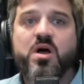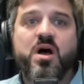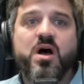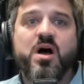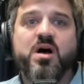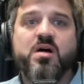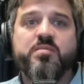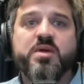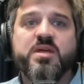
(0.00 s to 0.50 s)

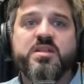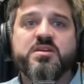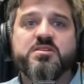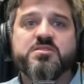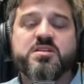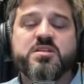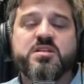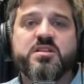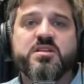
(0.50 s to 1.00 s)
and there's
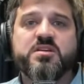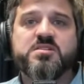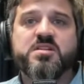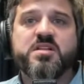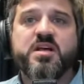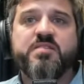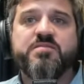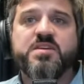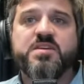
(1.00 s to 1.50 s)
a
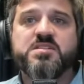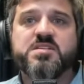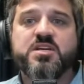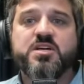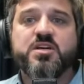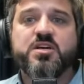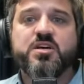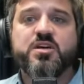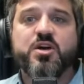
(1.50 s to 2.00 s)
lot of things that
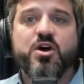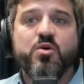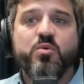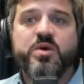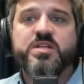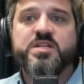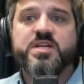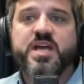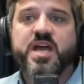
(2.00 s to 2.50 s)
go
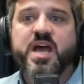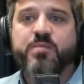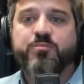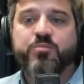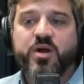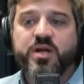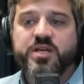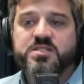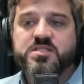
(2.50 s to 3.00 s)
into cap
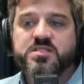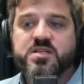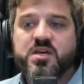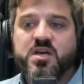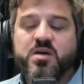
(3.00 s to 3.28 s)
rates.